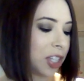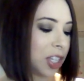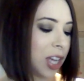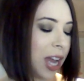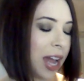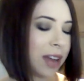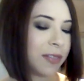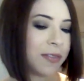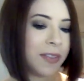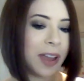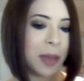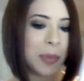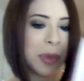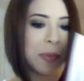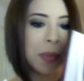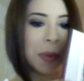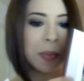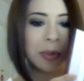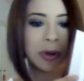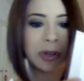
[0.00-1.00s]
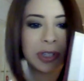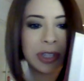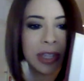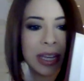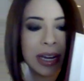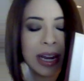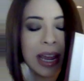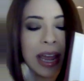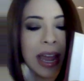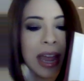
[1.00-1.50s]
She had family members
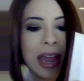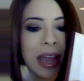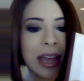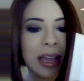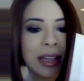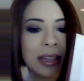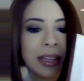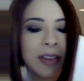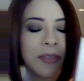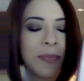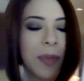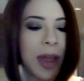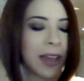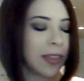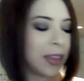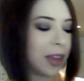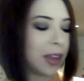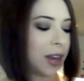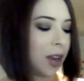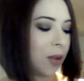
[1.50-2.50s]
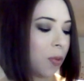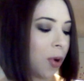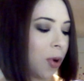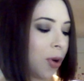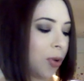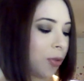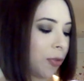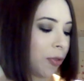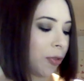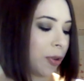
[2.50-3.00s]
that lived back then and
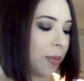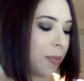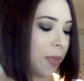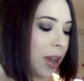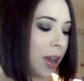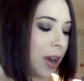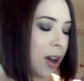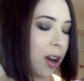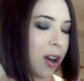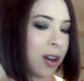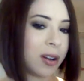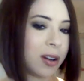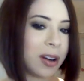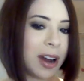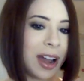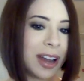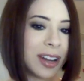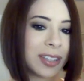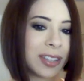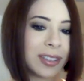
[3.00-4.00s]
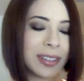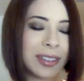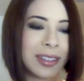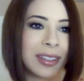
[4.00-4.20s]
wrote from their kind of,